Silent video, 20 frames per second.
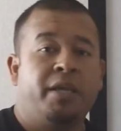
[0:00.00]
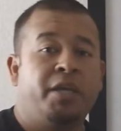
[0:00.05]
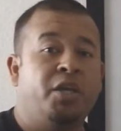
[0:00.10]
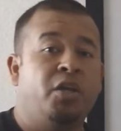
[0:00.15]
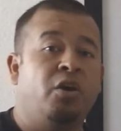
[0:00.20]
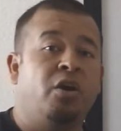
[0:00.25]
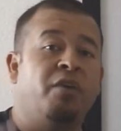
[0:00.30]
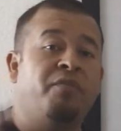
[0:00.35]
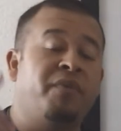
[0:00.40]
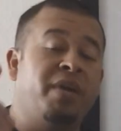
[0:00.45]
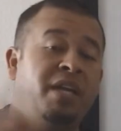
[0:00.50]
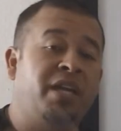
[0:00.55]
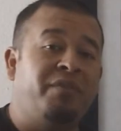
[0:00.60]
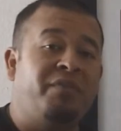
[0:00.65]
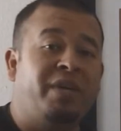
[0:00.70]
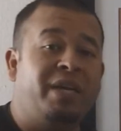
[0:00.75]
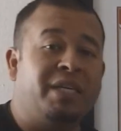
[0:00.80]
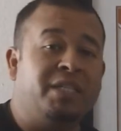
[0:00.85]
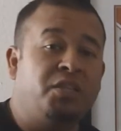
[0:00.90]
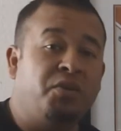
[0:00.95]
You know, if any
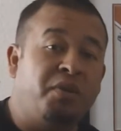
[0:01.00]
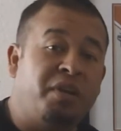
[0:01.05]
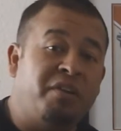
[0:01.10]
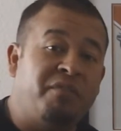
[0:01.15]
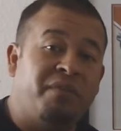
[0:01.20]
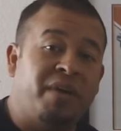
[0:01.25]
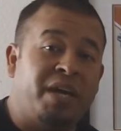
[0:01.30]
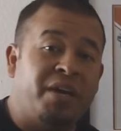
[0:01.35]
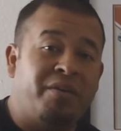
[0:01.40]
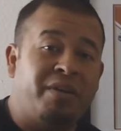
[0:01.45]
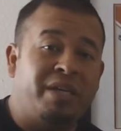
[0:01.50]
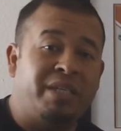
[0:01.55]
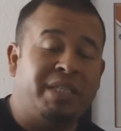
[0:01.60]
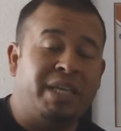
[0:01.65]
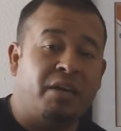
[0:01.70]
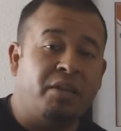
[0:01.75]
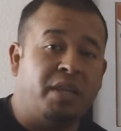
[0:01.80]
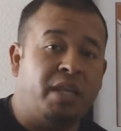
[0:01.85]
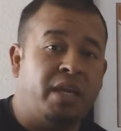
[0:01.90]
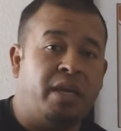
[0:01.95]
of you guys know any veterans
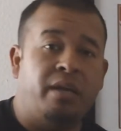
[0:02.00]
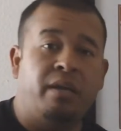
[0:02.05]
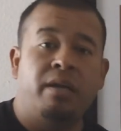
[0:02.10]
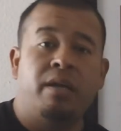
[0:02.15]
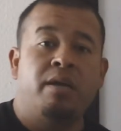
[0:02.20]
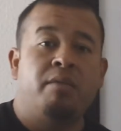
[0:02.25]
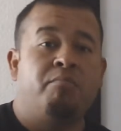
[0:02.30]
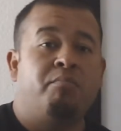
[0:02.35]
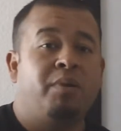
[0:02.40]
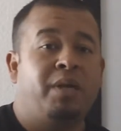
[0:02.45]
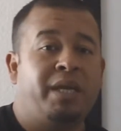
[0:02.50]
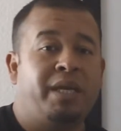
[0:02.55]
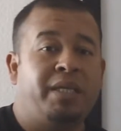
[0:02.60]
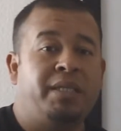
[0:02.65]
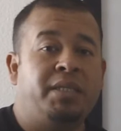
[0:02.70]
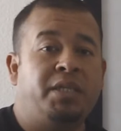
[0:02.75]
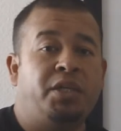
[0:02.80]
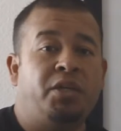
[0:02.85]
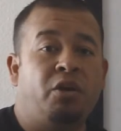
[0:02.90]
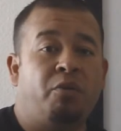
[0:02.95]
out there,
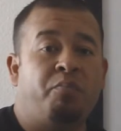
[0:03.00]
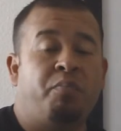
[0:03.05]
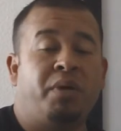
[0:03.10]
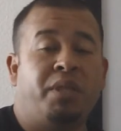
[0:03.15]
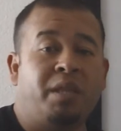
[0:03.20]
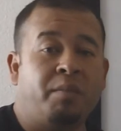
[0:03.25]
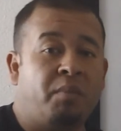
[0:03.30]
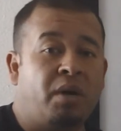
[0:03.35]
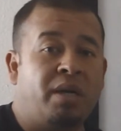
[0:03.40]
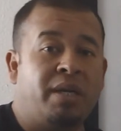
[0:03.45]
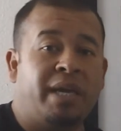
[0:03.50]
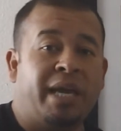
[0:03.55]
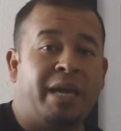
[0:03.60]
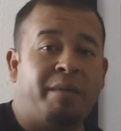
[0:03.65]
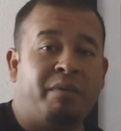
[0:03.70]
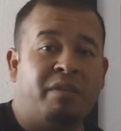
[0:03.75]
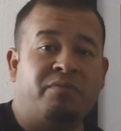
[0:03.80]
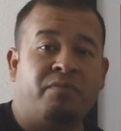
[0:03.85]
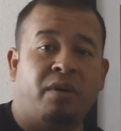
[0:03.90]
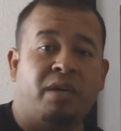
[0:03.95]
please, you know, put them on
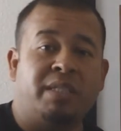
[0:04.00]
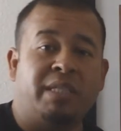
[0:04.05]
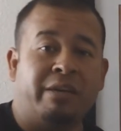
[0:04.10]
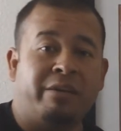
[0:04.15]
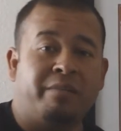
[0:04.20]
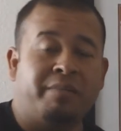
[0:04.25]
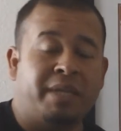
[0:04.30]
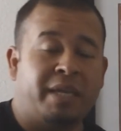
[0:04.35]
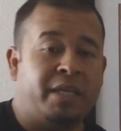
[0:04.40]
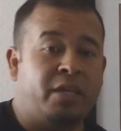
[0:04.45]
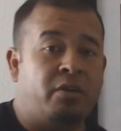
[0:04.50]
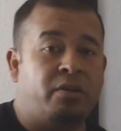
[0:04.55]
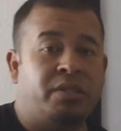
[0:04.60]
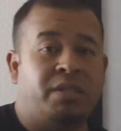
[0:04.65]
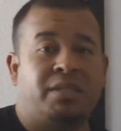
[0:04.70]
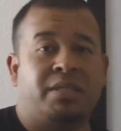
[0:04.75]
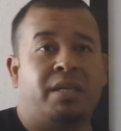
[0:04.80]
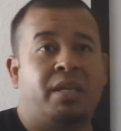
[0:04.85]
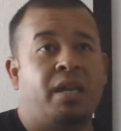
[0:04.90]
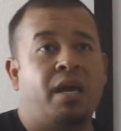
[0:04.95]
game as far as that website
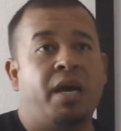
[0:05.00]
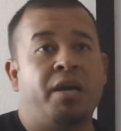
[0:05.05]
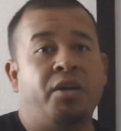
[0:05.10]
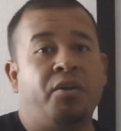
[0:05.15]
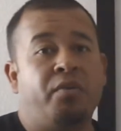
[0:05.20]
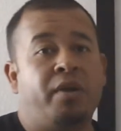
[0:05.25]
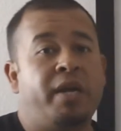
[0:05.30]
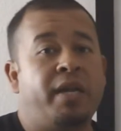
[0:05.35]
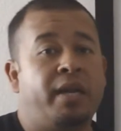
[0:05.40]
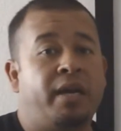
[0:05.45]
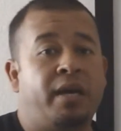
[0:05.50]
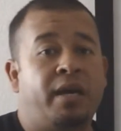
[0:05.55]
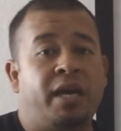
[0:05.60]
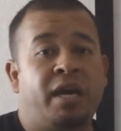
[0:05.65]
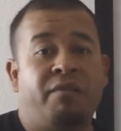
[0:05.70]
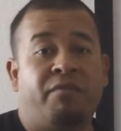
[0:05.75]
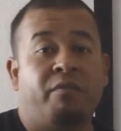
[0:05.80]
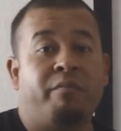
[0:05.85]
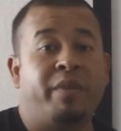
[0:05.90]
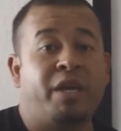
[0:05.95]
goes. There's a lot of great
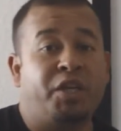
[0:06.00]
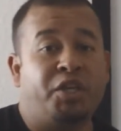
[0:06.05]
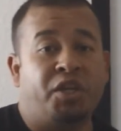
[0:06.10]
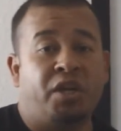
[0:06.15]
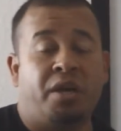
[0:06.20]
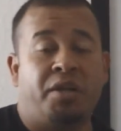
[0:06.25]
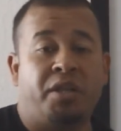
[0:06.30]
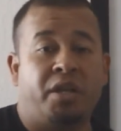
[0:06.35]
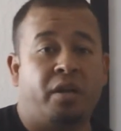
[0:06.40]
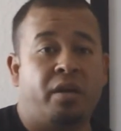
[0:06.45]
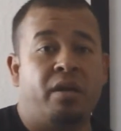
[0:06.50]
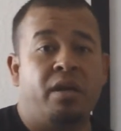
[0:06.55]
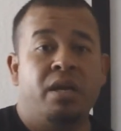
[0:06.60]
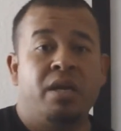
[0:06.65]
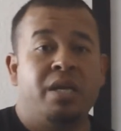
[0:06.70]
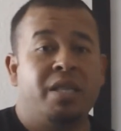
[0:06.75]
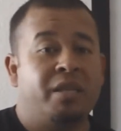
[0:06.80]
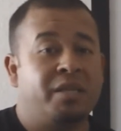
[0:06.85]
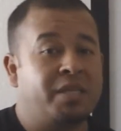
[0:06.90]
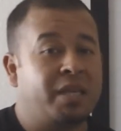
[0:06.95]
information on there.
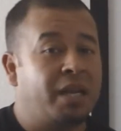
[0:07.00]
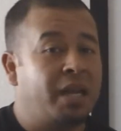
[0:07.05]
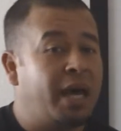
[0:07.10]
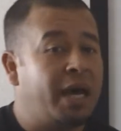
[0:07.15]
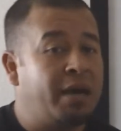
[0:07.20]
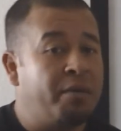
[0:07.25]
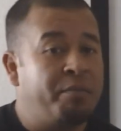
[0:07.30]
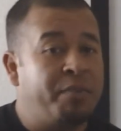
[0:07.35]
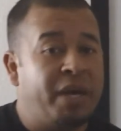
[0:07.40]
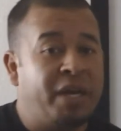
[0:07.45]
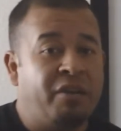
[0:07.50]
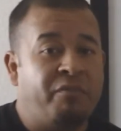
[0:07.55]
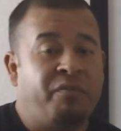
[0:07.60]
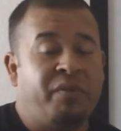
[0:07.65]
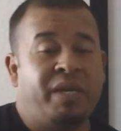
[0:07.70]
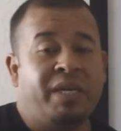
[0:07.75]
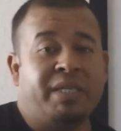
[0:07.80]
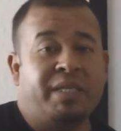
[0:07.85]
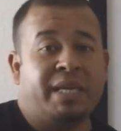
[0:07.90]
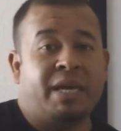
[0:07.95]
There's a lot of
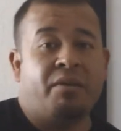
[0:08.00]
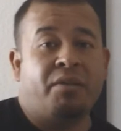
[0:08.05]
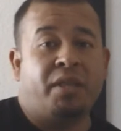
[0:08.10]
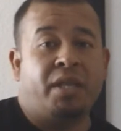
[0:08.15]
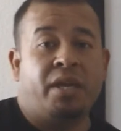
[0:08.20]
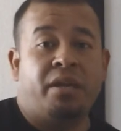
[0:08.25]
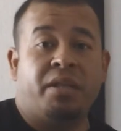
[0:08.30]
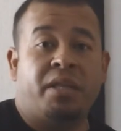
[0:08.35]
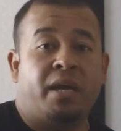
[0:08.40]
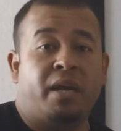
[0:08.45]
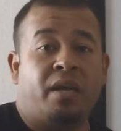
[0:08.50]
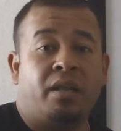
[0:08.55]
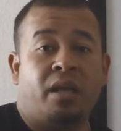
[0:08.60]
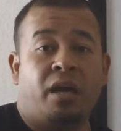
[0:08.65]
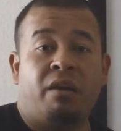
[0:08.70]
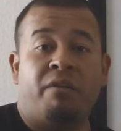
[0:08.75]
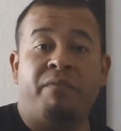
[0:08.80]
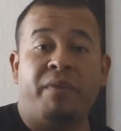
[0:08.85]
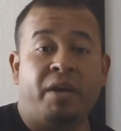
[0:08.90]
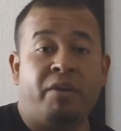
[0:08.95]
benefits out there that a
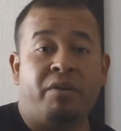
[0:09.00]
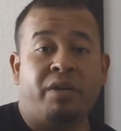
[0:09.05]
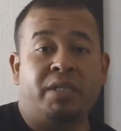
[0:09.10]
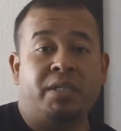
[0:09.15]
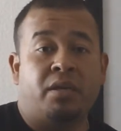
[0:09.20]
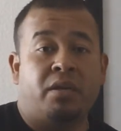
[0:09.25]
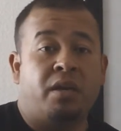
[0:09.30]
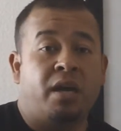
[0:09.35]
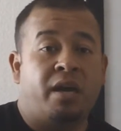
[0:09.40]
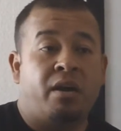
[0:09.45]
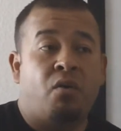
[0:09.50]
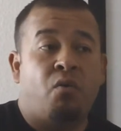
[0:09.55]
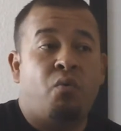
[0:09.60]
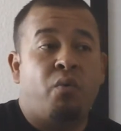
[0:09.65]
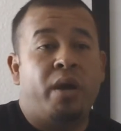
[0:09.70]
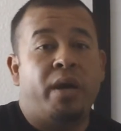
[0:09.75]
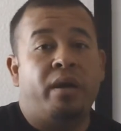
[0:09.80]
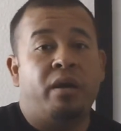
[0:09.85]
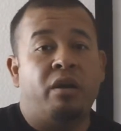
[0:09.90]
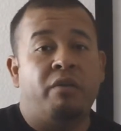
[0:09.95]
lot of veterans are not
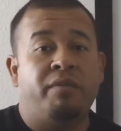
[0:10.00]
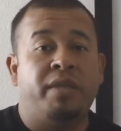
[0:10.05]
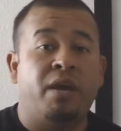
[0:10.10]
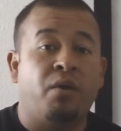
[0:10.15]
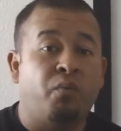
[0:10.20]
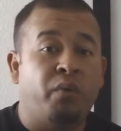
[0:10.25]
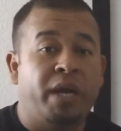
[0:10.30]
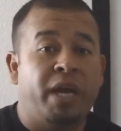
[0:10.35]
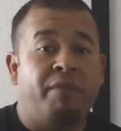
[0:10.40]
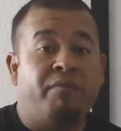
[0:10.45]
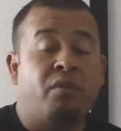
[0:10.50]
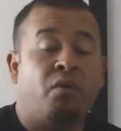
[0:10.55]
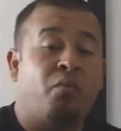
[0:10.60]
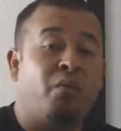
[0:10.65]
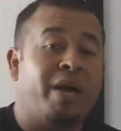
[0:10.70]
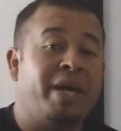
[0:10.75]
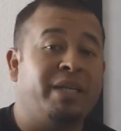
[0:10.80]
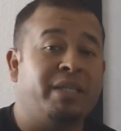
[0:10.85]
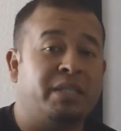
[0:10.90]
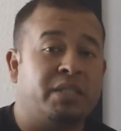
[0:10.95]
aware of that we have the
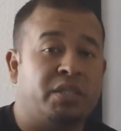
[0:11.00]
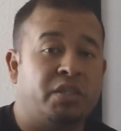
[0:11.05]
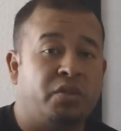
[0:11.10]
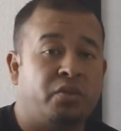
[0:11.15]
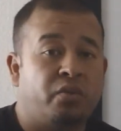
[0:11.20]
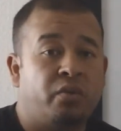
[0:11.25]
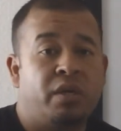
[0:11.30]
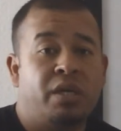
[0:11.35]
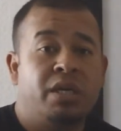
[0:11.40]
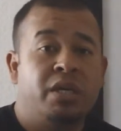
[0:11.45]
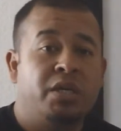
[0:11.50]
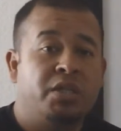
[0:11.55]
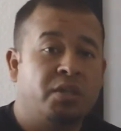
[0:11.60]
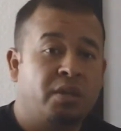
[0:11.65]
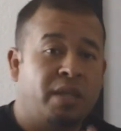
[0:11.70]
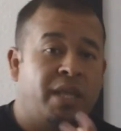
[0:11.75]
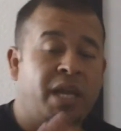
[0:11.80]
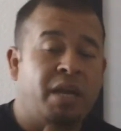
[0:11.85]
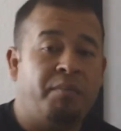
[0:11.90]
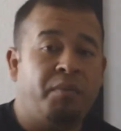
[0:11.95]
rights to.
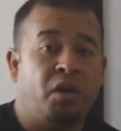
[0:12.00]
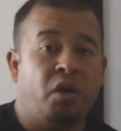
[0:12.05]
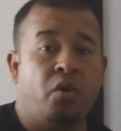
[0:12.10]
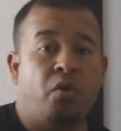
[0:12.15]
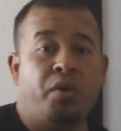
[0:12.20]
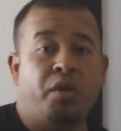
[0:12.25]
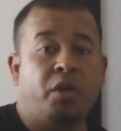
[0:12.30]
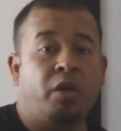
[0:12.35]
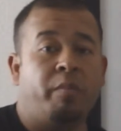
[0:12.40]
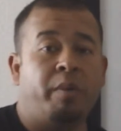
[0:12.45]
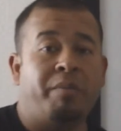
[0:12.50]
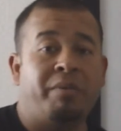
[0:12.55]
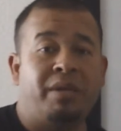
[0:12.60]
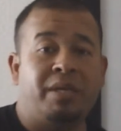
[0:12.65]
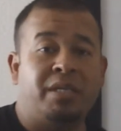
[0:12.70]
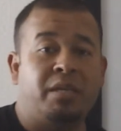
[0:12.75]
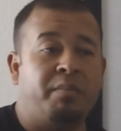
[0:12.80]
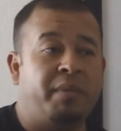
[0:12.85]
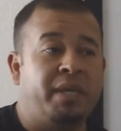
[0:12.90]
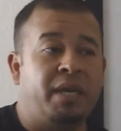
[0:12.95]
So let them know, you know, maybe
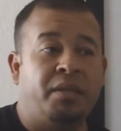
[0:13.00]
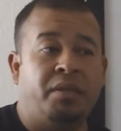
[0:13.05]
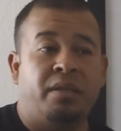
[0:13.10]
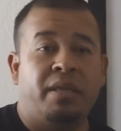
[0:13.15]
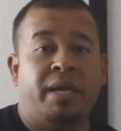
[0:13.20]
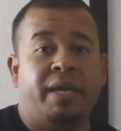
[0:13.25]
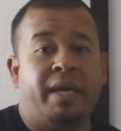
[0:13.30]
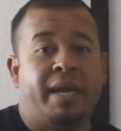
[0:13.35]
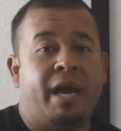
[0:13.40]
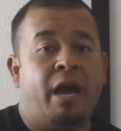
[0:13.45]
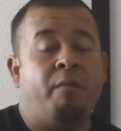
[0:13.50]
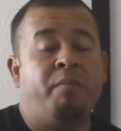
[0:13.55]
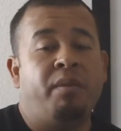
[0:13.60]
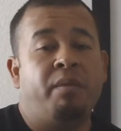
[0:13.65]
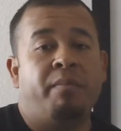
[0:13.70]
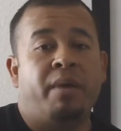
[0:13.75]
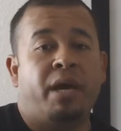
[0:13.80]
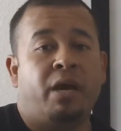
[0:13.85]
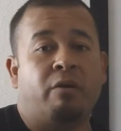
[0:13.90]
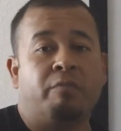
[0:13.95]
there's something out there that could help
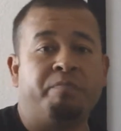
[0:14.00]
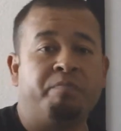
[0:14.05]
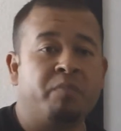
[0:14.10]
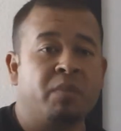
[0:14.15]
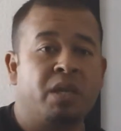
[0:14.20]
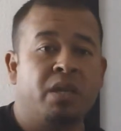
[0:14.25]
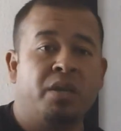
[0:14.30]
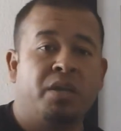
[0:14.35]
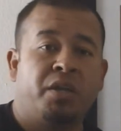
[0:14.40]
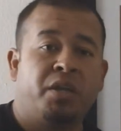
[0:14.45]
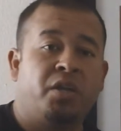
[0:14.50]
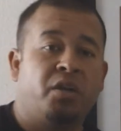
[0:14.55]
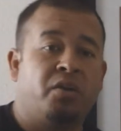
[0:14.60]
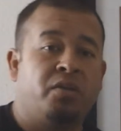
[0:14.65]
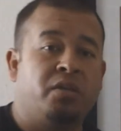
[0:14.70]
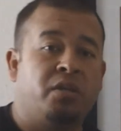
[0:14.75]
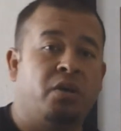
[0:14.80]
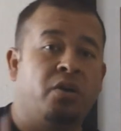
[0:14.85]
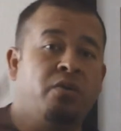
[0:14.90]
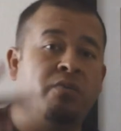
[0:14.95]
them out. You
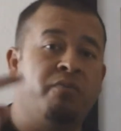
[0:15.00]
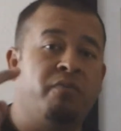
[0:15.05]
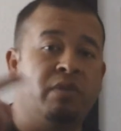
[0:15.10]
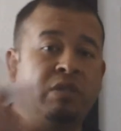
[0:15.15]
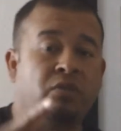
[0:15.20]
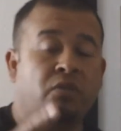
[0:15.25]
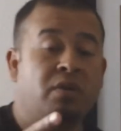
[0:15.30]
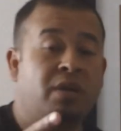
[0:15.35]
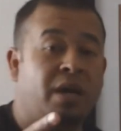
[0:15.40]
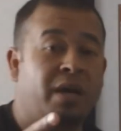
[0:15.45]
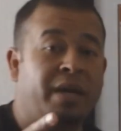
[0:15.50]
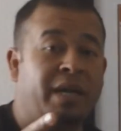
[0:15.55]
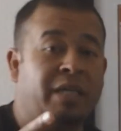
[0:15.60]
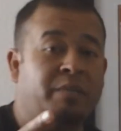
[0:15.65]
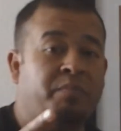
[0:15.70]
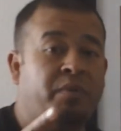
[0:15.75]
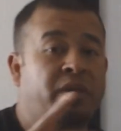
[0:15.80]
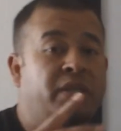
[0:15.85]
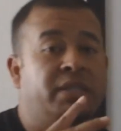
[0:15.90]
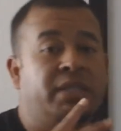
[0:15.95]
know, so for so-called
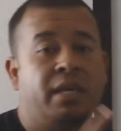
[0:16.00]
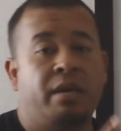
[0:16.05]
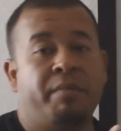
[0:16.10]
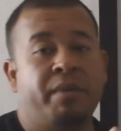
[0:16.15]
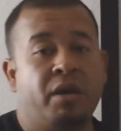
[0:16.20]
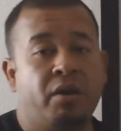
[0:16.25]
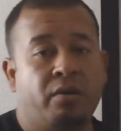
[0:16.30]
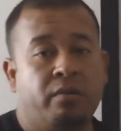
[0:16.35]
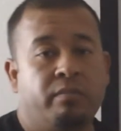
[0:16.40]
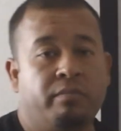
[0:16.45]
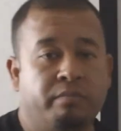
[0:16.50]
experts, I'm out.